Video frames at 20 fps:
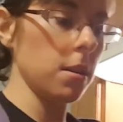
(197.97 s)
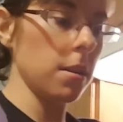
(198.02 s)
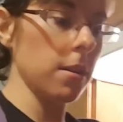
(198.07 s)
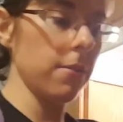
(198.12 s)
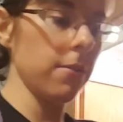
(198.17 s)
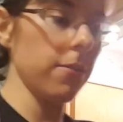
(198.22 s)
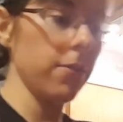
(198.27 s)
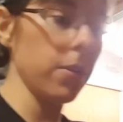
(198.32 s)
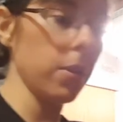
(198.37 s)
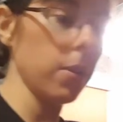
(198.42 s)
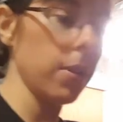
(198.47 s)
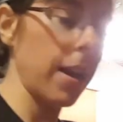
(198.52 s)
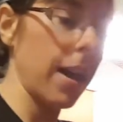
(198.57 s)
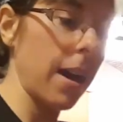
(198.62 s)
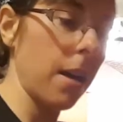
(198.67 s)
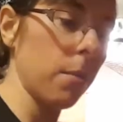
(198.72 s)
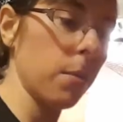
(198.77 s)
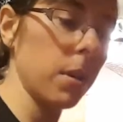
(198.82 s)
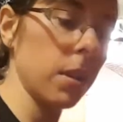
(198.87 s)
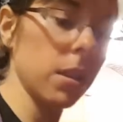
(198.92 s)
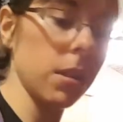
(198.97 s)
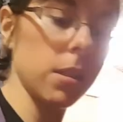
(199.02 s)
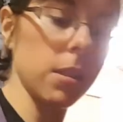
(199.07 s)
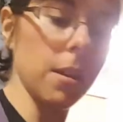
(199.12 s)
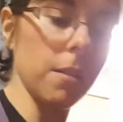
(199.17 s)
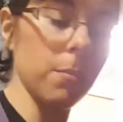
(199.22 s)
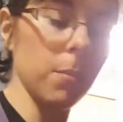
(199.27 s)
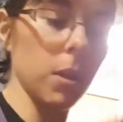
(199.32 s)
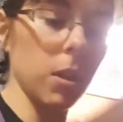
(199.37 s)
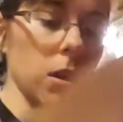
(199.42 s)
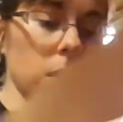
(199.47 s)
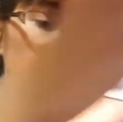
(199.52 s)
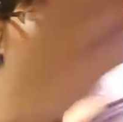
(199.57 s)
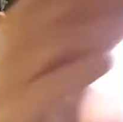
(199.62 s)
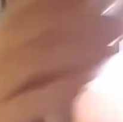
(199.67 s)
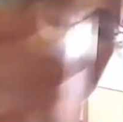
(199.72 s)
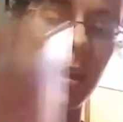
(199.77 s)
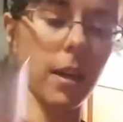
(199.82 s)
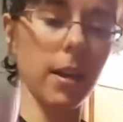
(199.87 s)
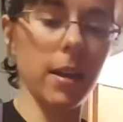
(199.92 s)
And fill that with something
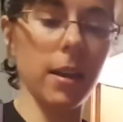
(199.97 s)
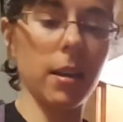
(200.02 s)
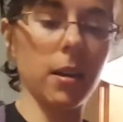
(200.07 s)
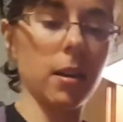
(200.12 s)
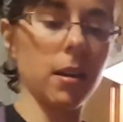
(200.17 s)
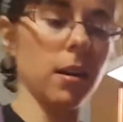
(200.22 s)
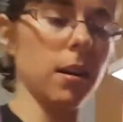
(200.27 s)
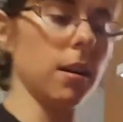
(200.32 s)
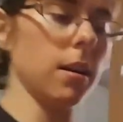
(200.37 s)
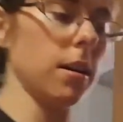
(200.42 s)
good like